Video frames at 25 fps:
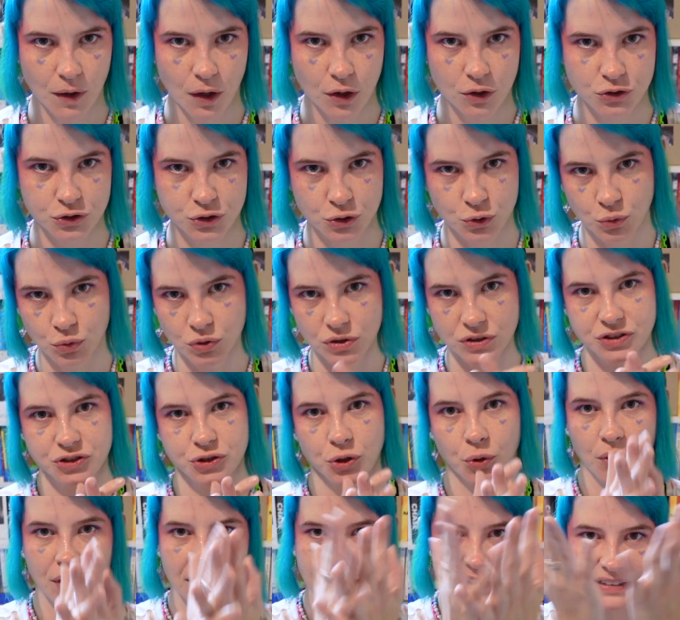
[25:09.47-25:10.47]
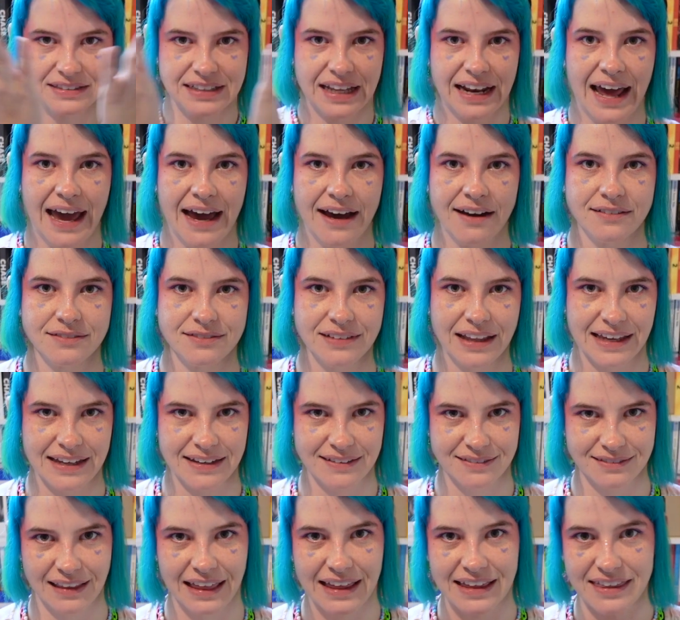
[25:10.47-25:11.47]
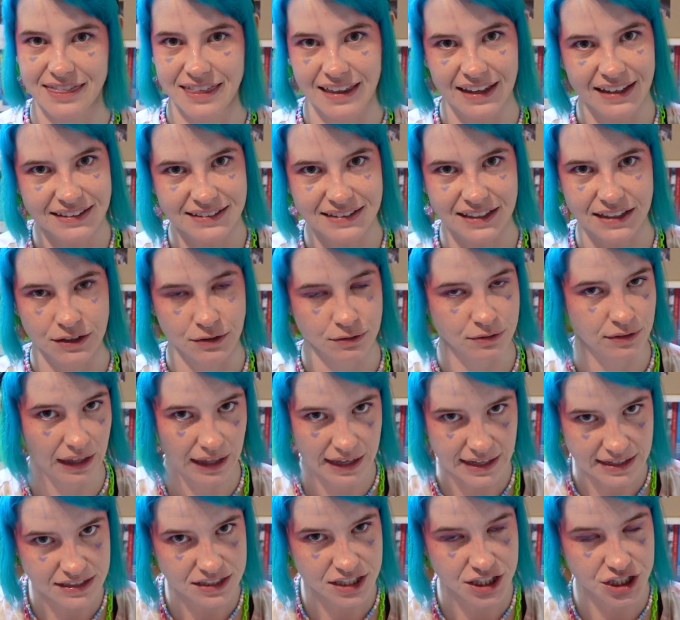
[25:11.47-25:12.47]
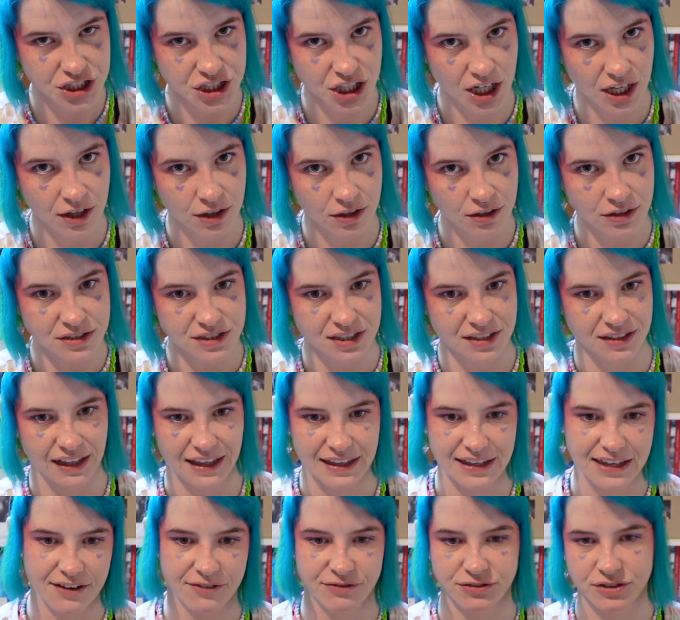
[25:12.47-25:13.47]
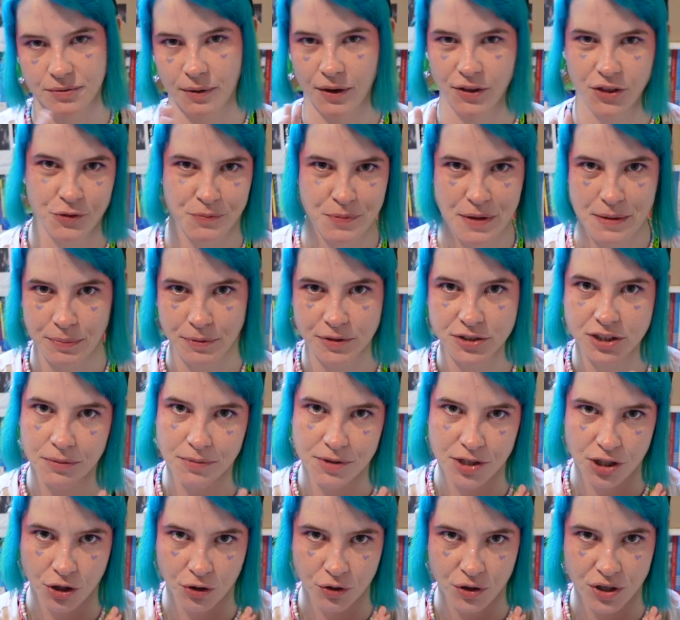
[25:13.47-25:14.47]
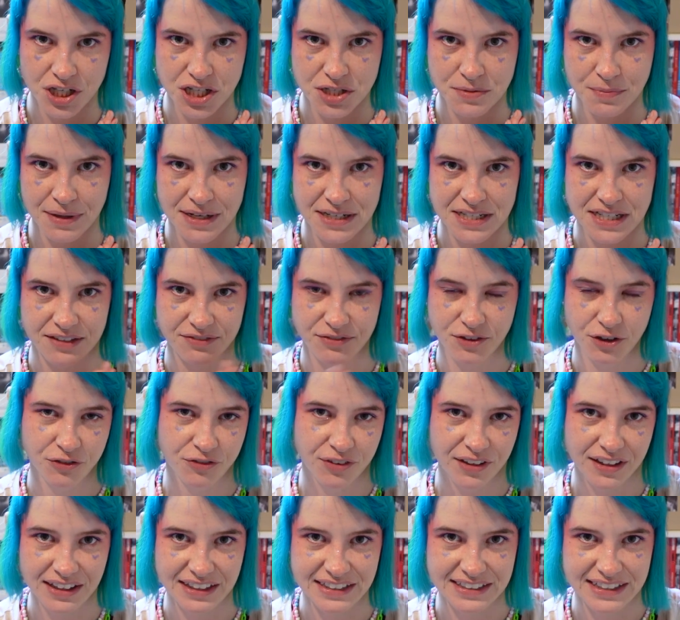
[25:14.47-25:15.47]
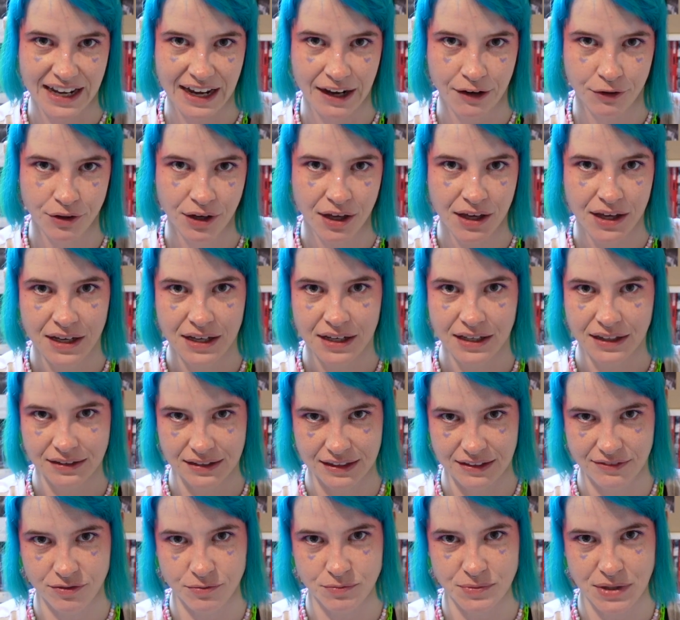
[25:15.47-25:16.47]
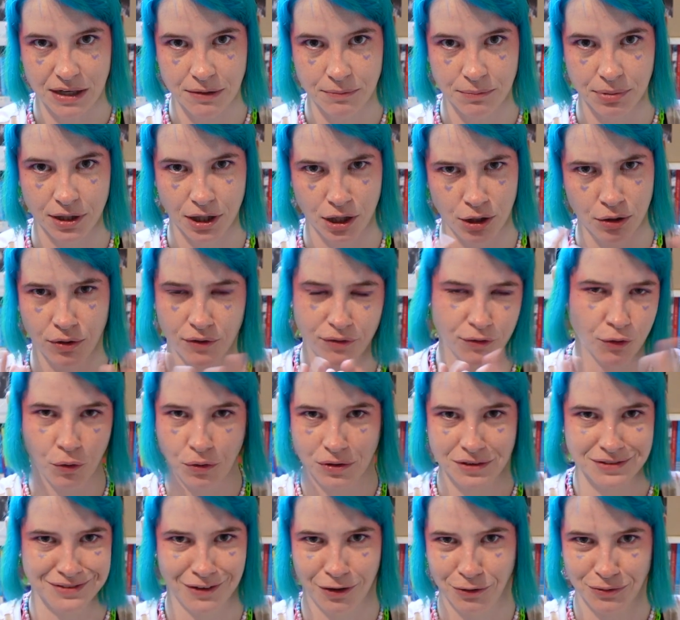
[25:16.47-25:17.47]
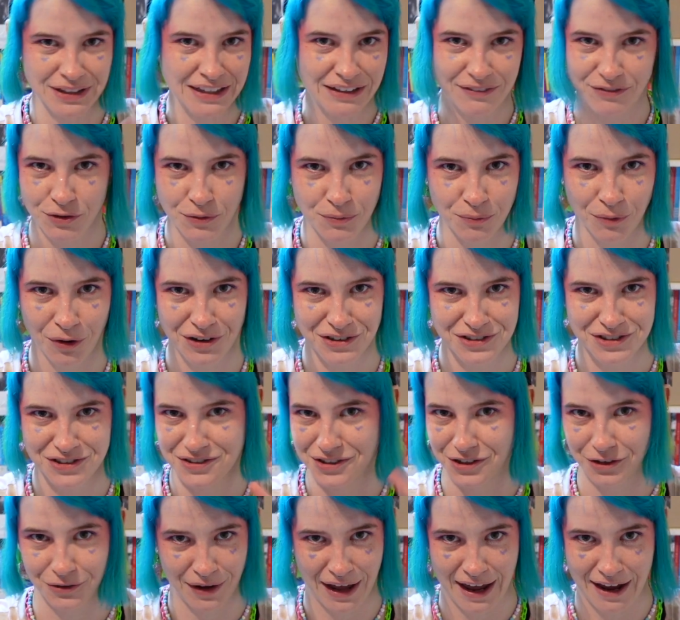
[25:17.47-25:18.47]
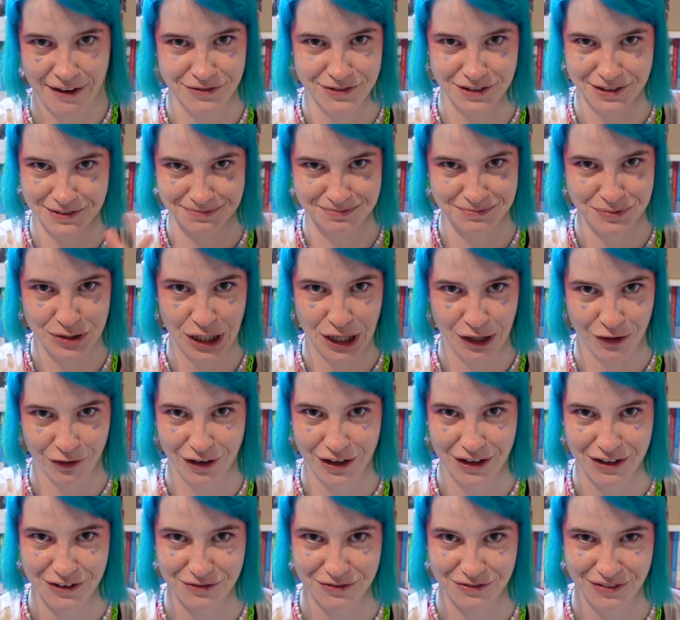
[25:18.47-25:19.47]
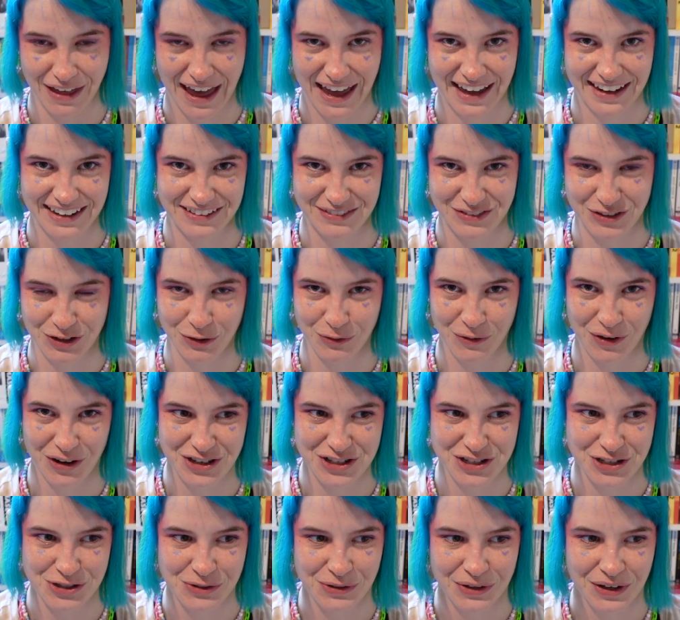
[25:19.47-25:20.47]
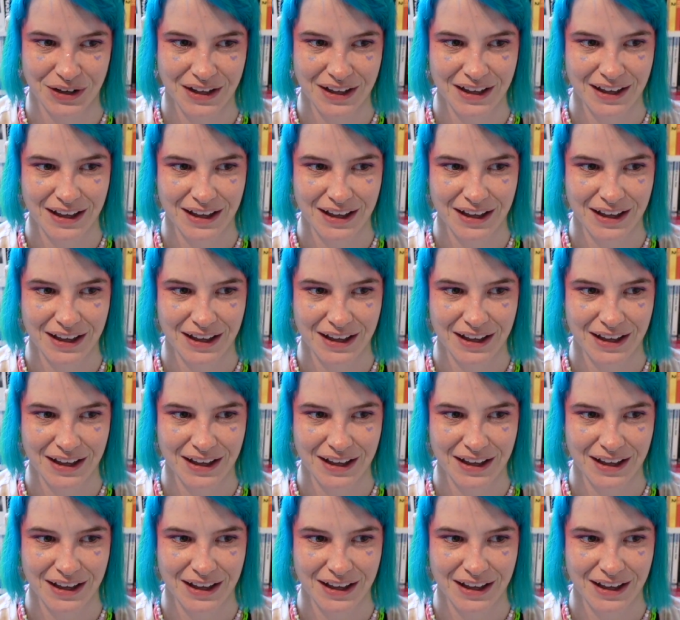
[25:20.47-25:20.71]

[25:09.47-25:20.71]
school stories that have like this that you'd like to share to give some other people some encouragement if they're feeling down, leave them down below. Of course, only if you want to. You don't have to share any of that if you don't want to.